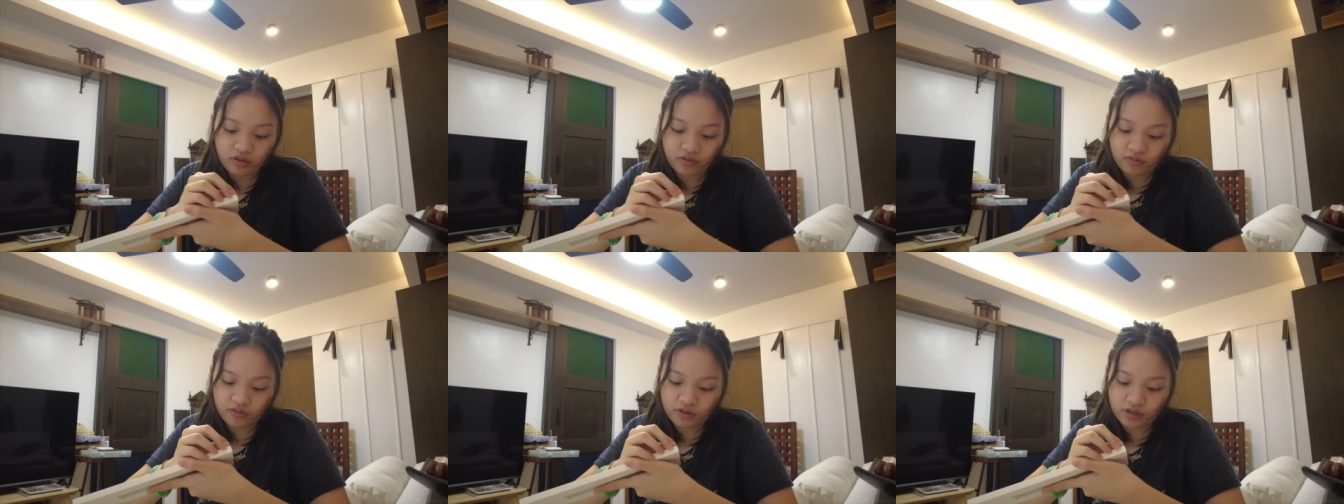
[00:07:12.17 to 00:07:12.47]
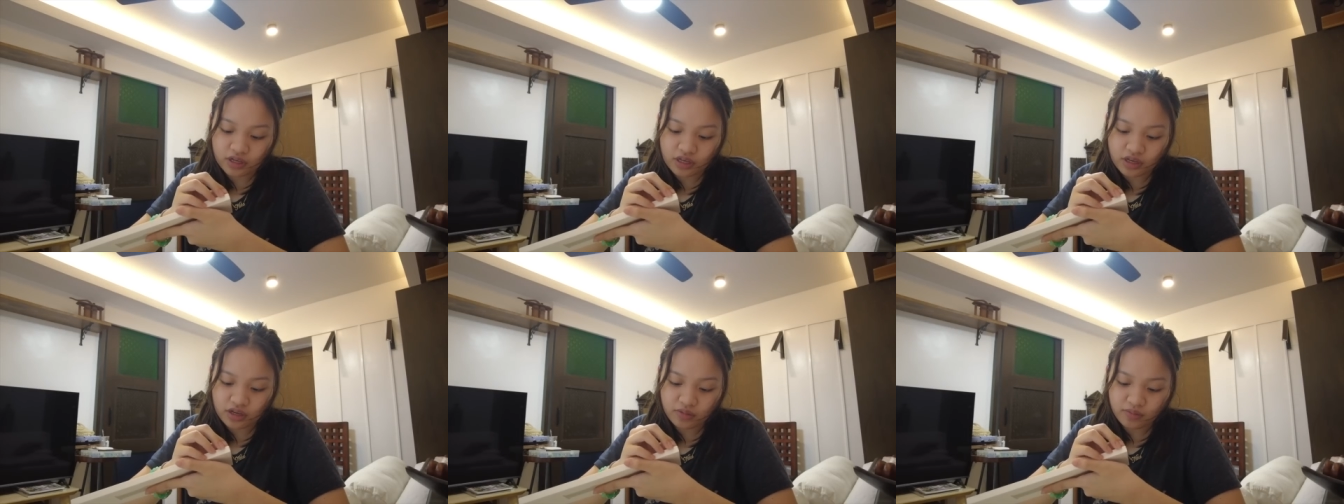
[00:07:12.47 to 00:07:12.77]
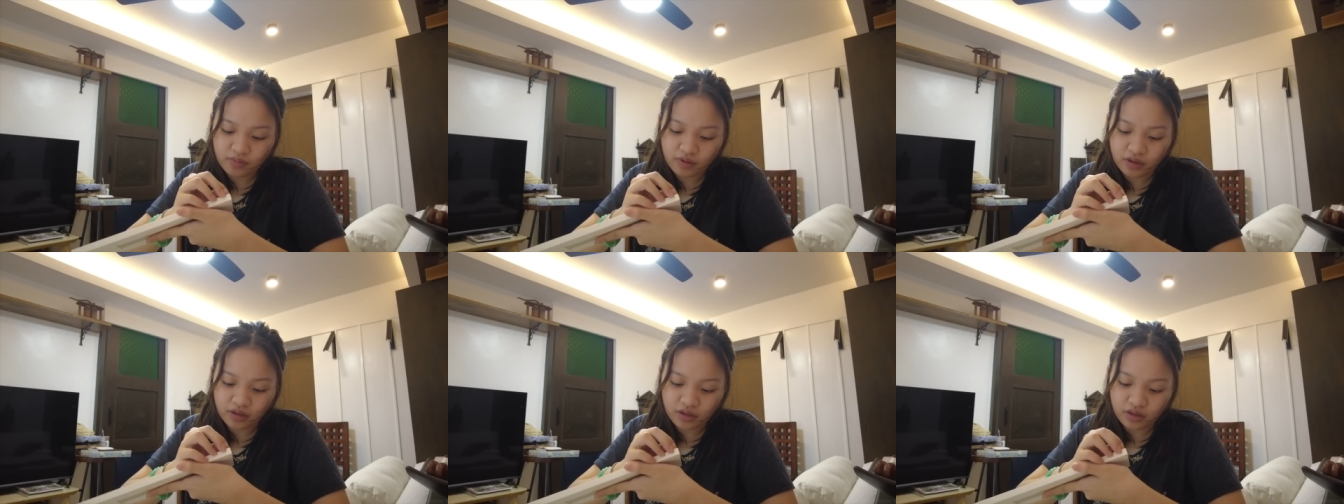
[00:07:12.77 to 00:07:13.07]

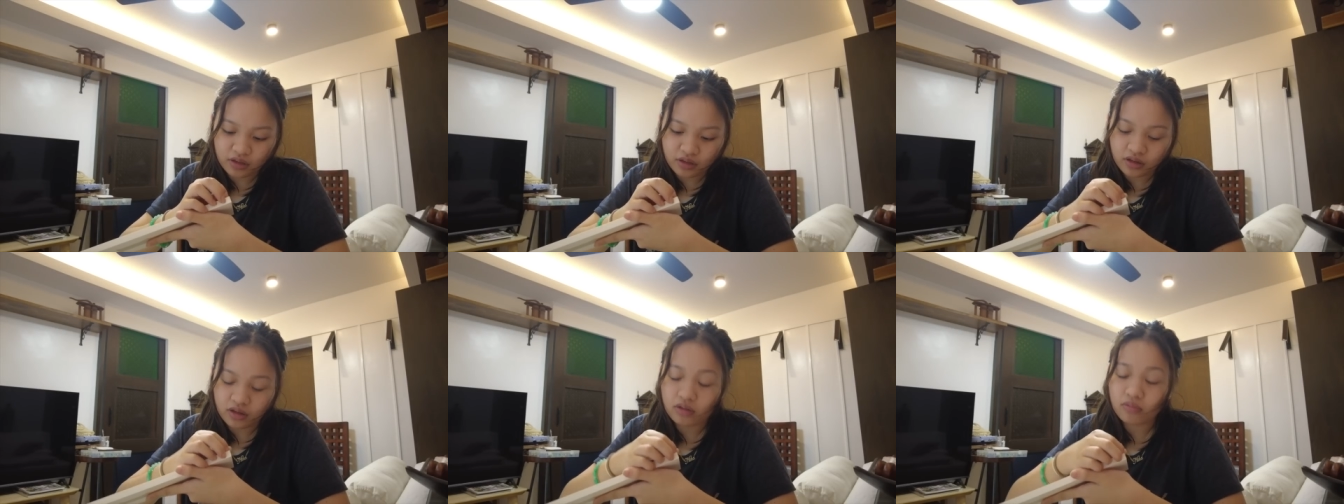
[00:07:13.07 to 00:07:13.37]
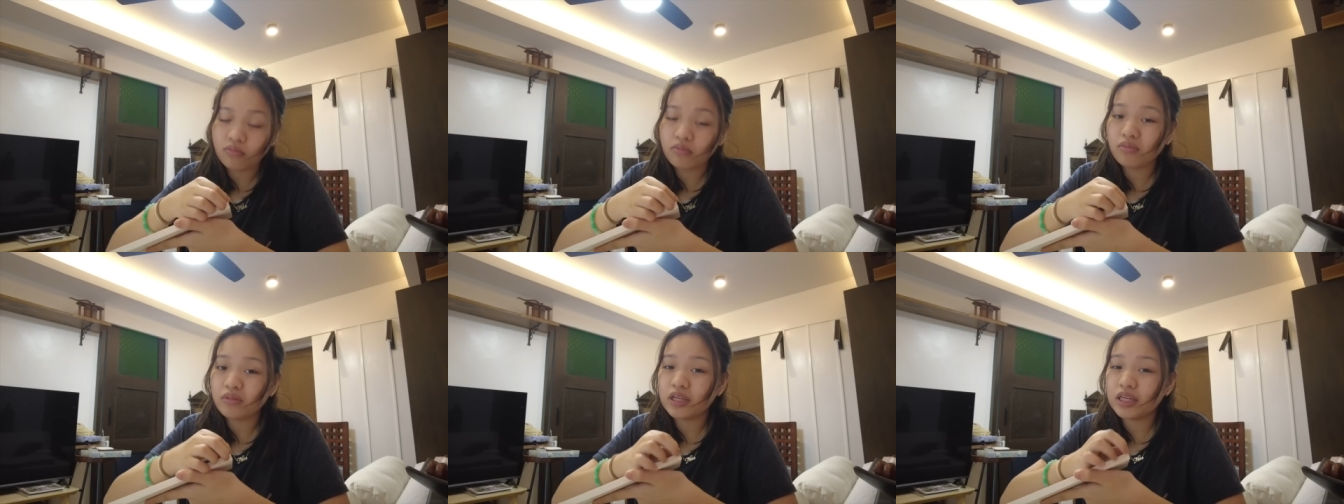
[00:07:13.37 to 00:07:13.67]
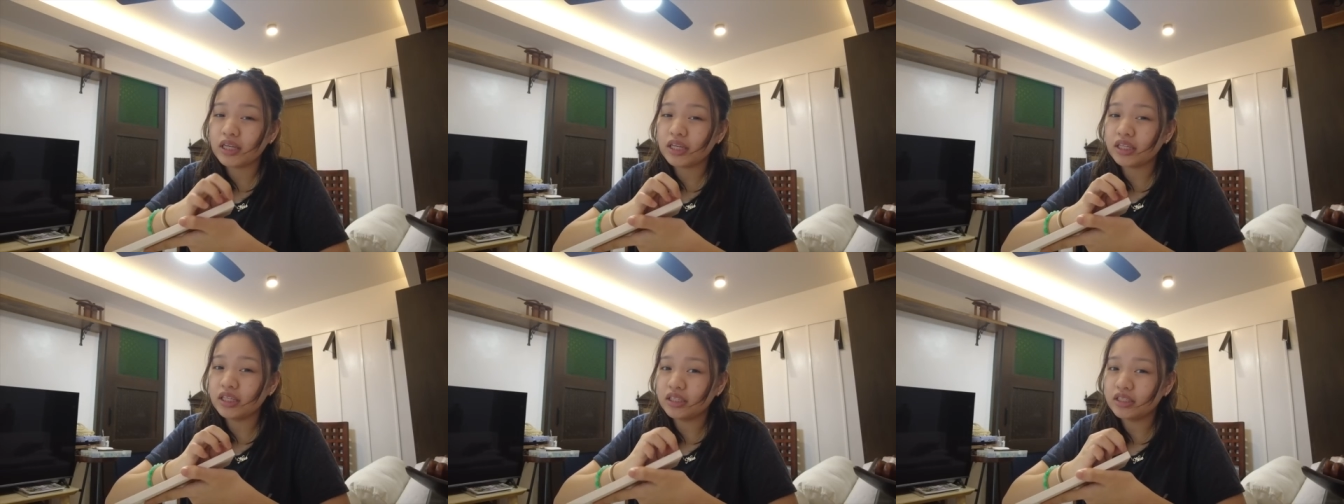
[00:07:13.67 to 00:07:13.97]

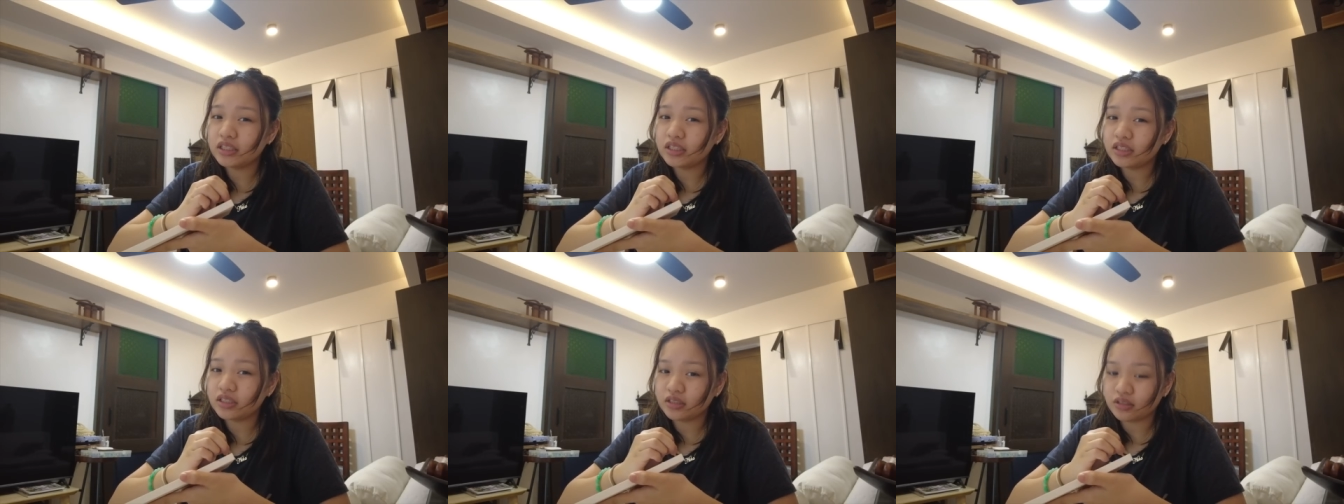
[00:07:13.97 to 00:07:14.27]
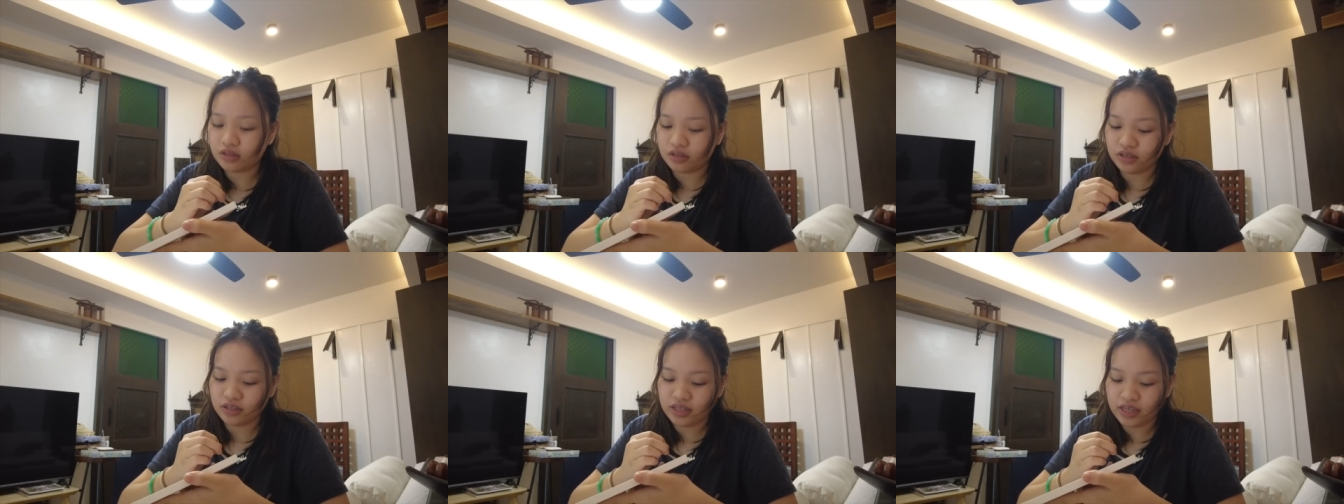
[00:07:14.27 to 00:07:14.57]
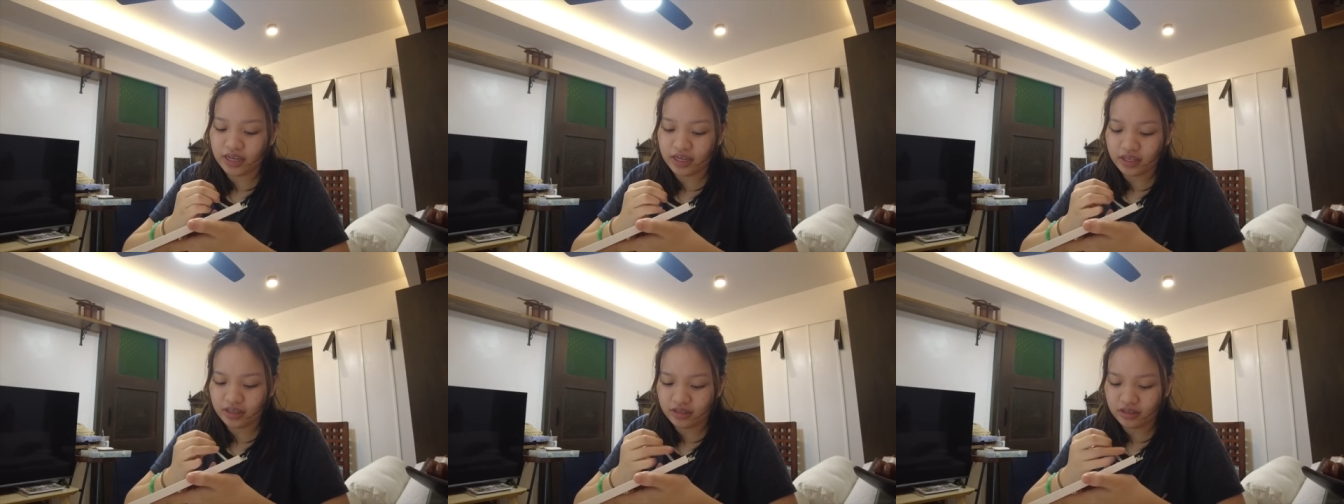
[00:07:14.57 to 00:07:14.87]
40mm in
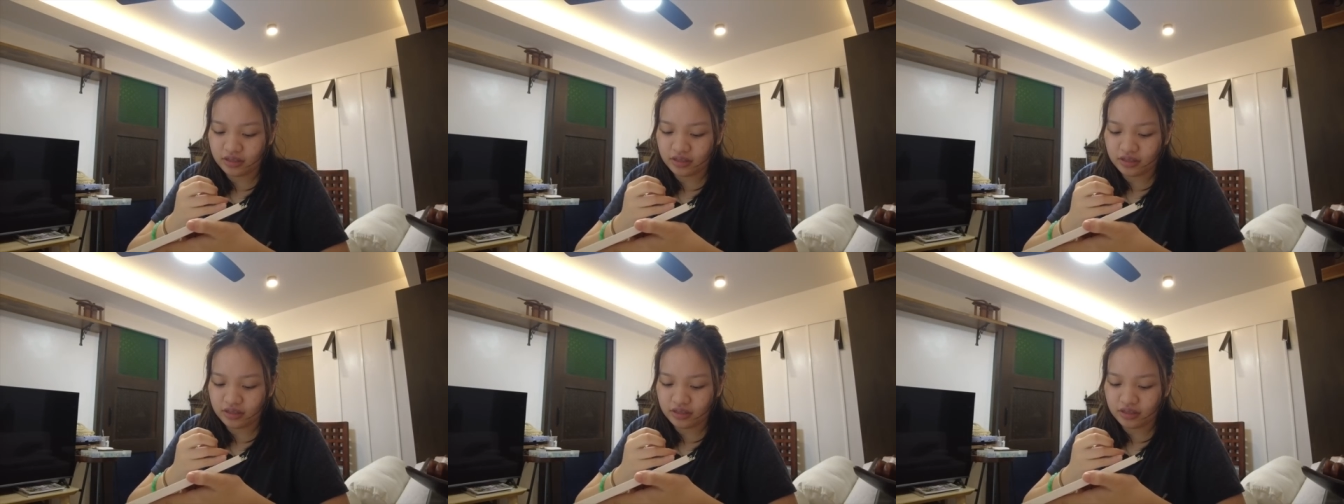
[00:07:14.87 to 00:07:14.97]
Starlight.